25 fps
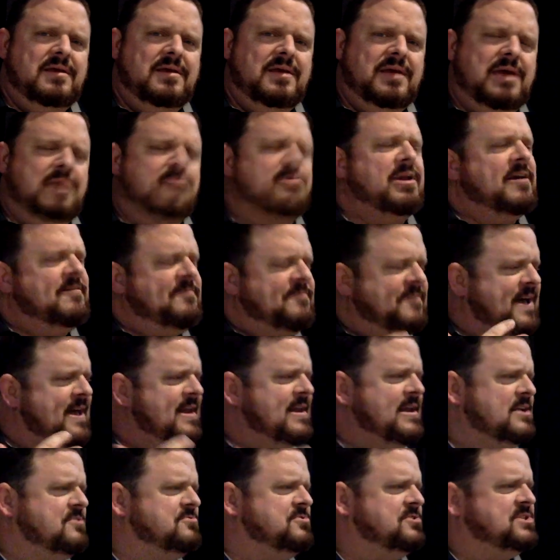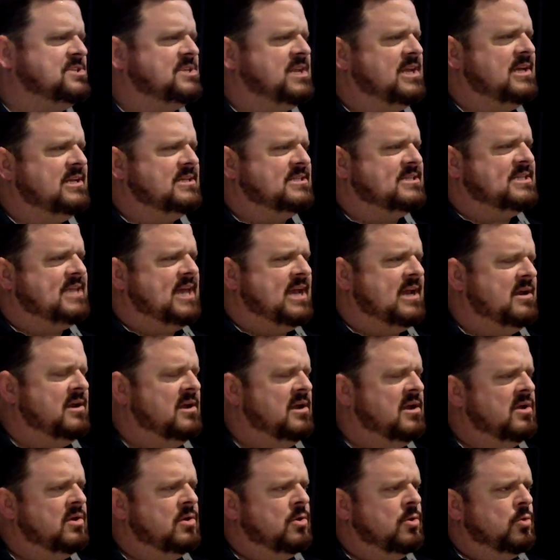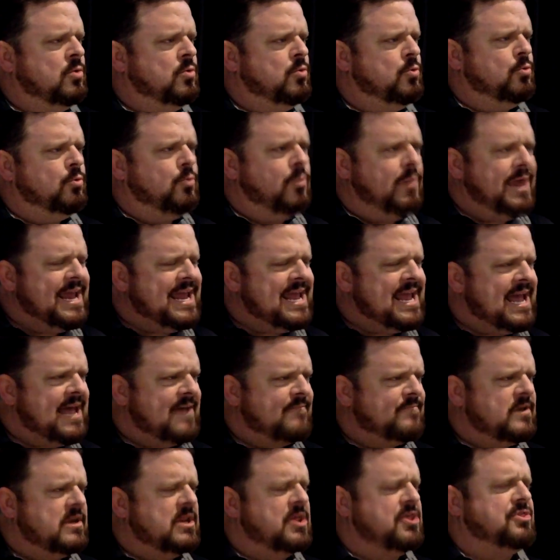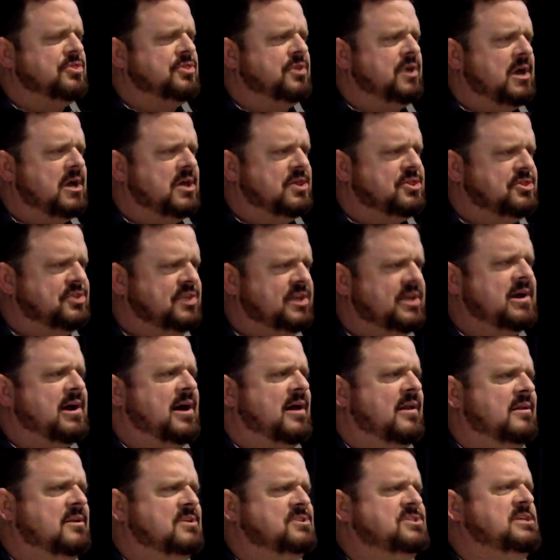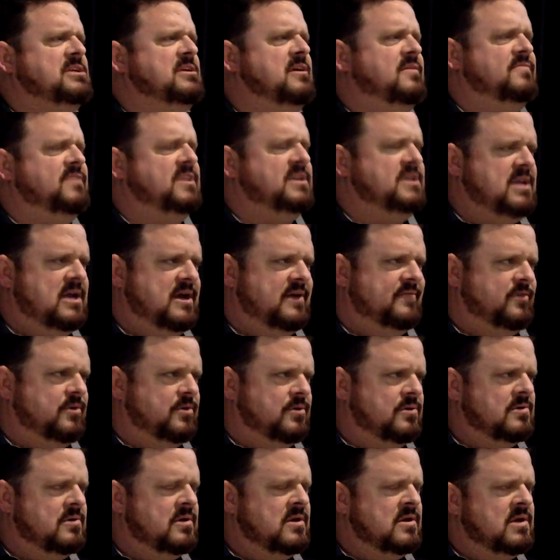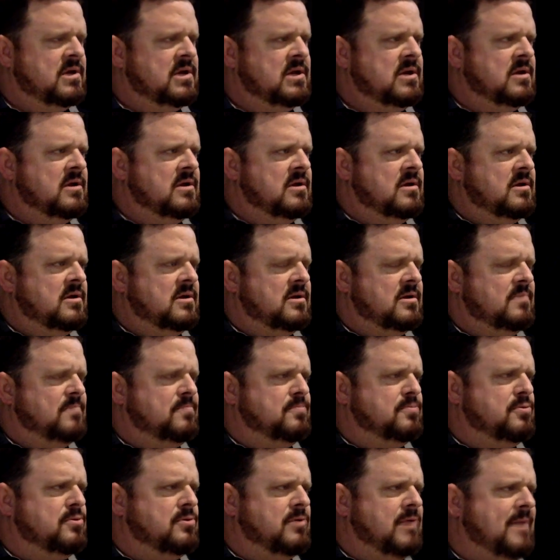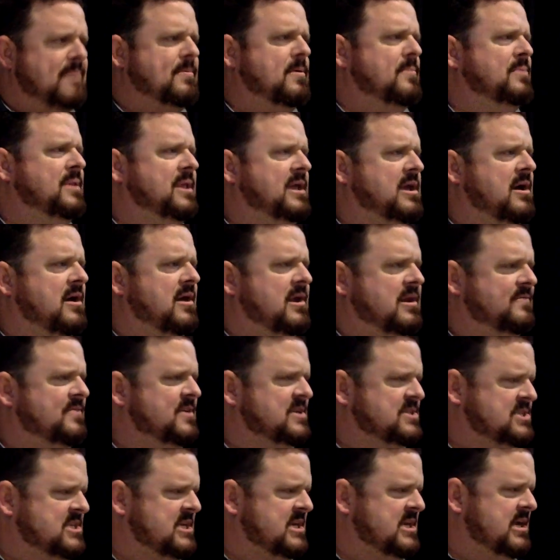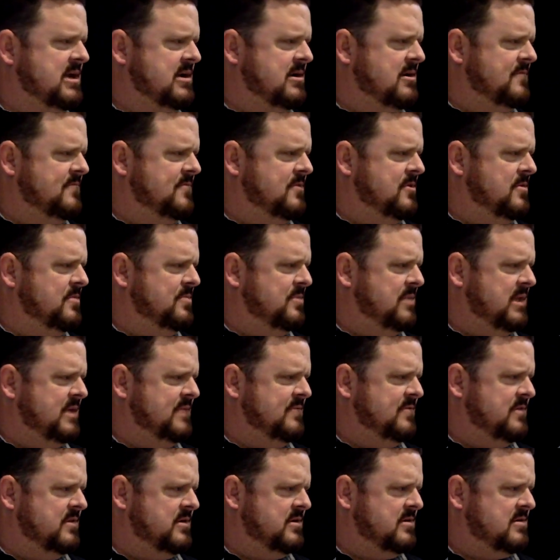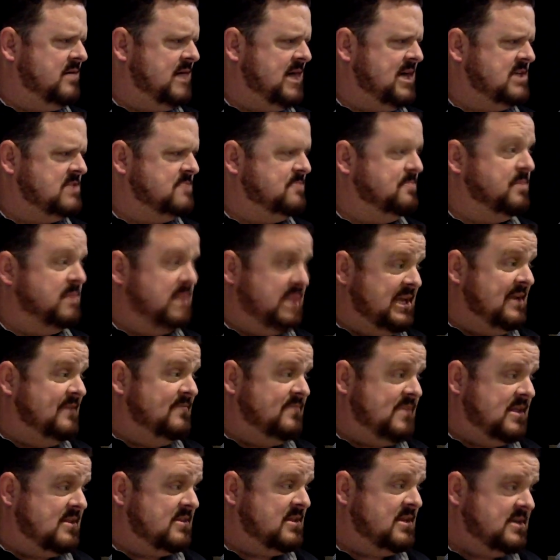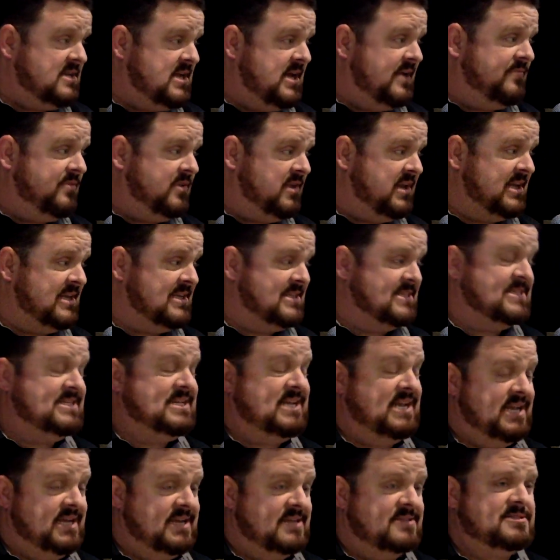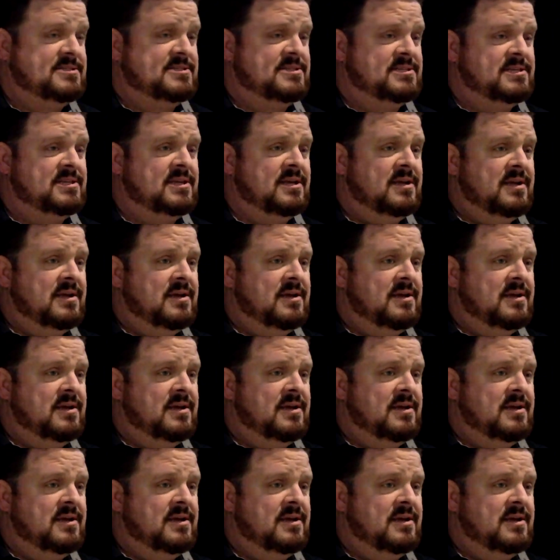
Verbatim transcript: And what I find interesting is that we have an, a theology of the devil. Probably all of us in here, if you're a believer in Christ, believe that the devil exists.